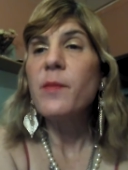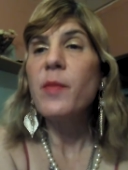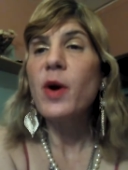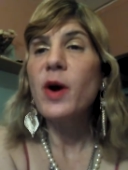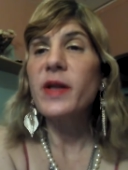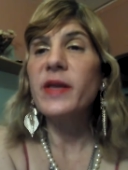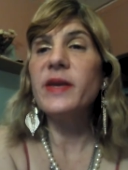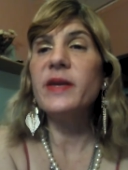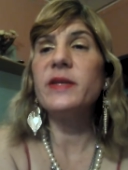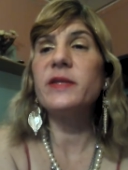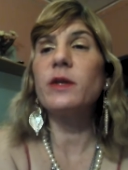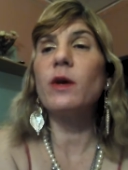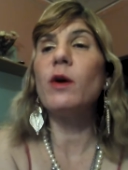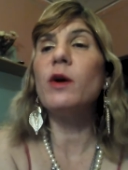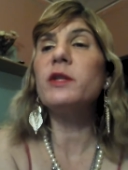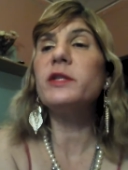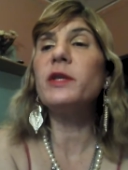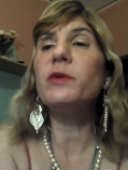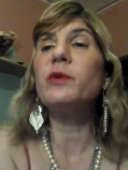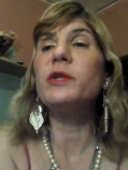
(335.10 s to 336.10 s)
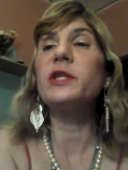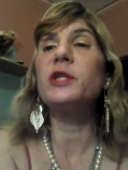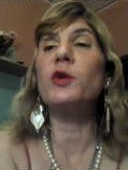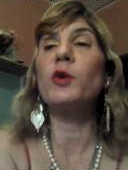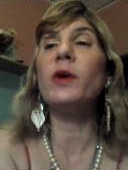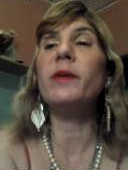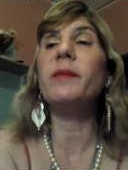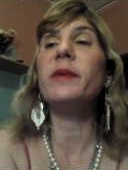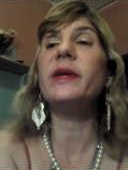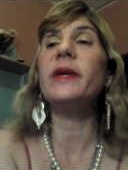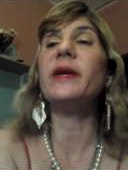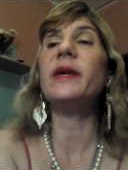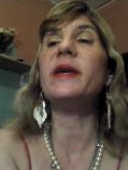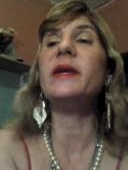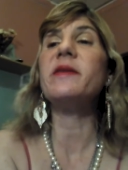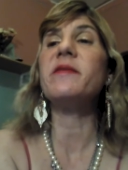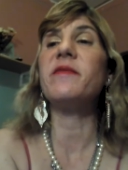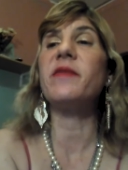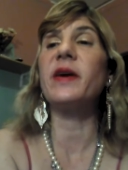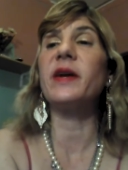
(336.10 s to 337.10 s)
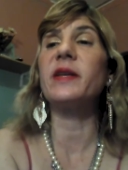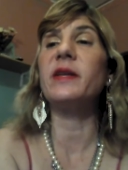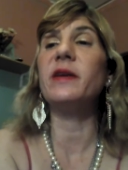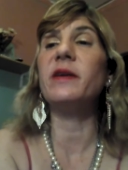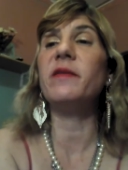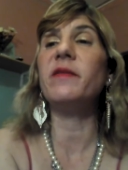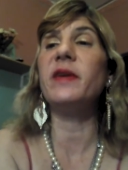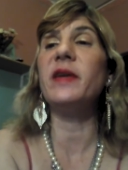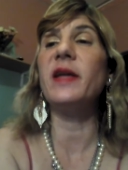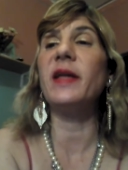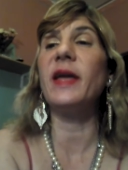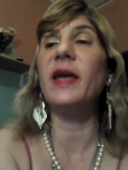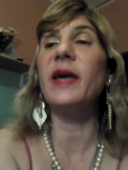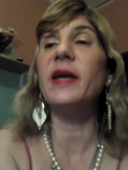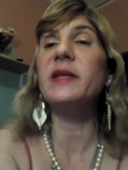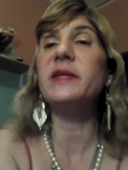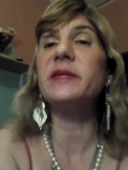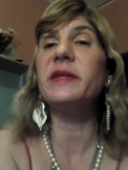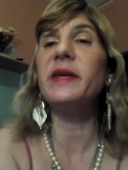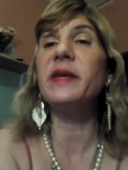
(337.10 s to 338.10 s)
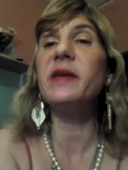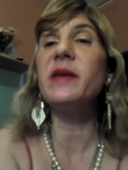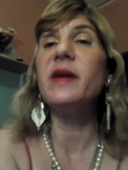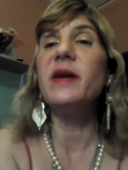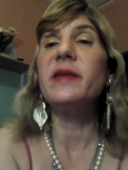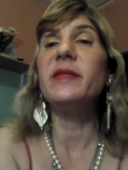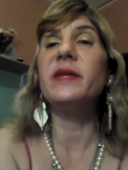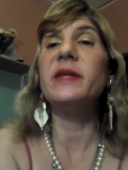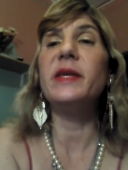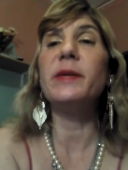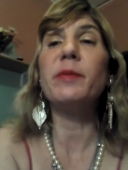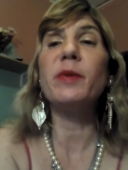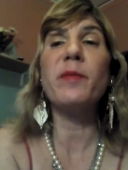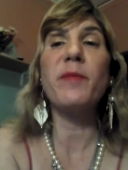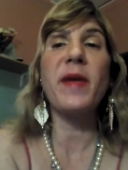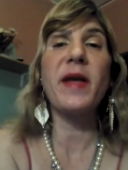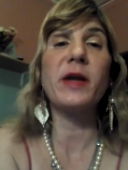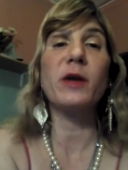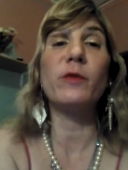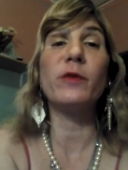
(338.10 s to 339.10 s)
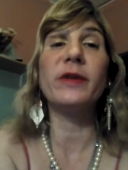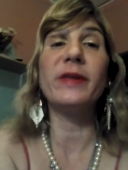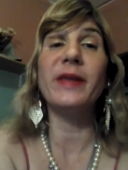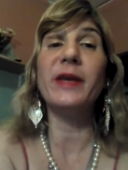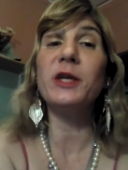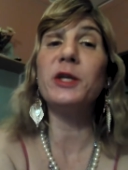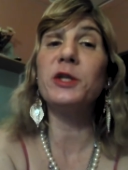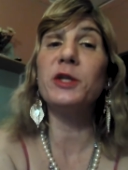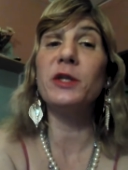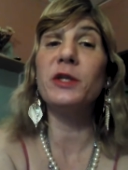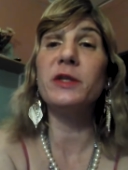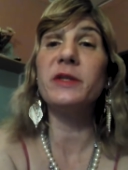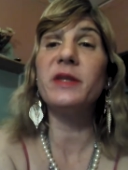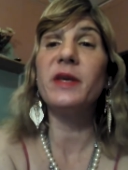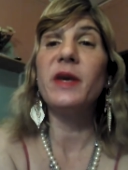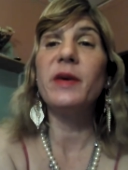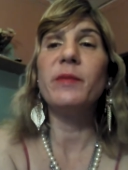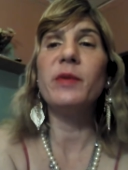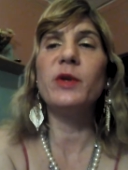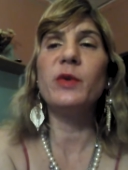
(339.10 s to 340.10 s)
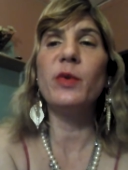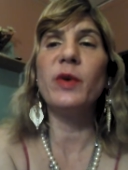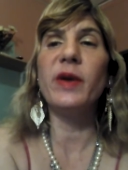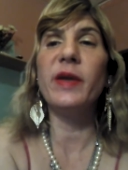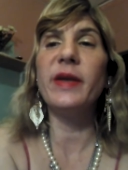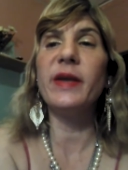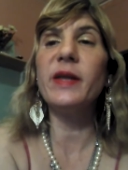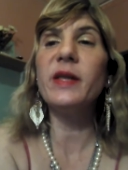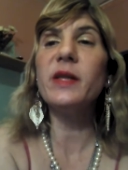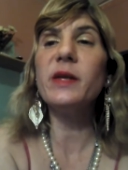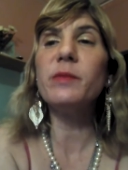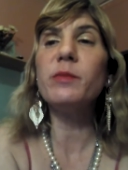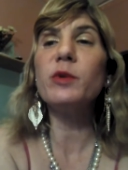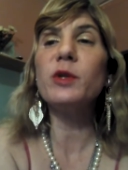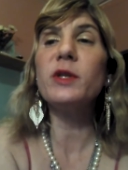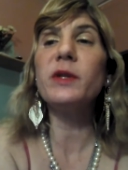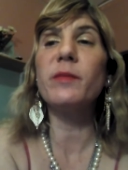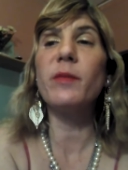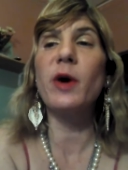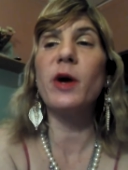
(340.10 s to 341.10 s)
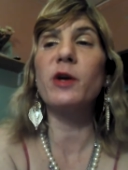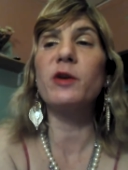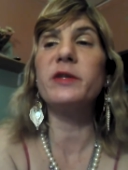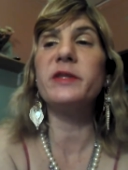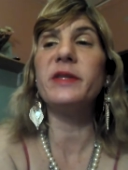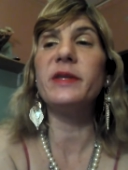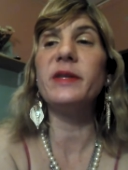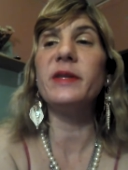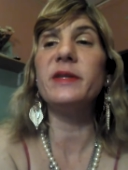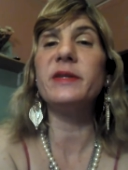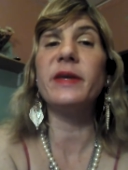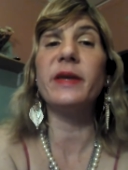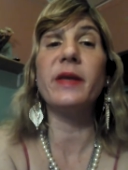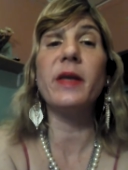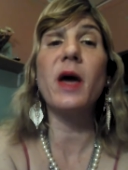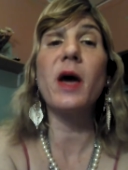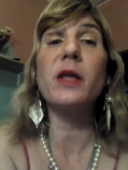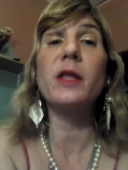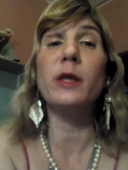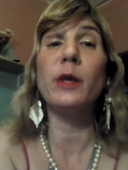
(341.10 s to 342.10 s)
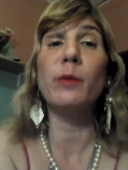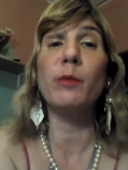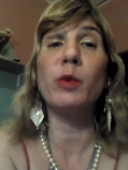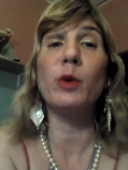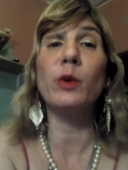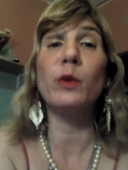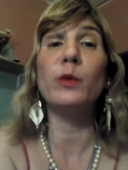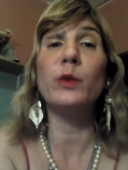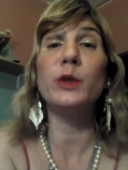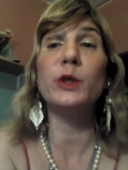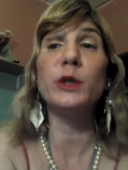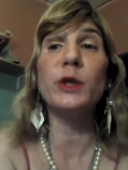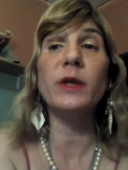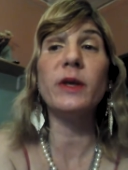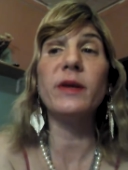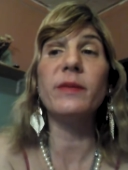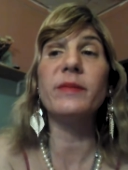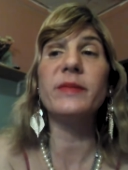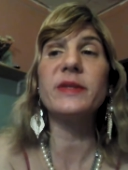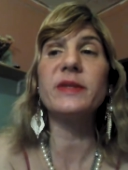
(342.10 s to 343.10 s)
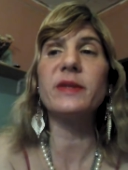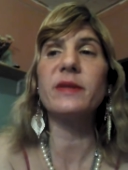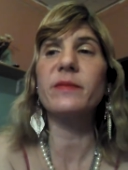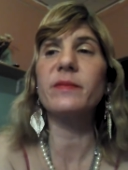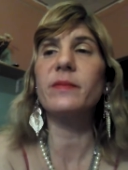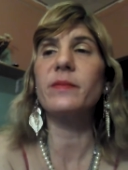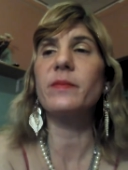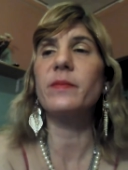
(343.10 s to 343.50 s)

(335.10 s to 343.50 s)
But it is also extremely ineffective in enhancing the diplomatic relations between illiberal democracies and non-liberal regimes.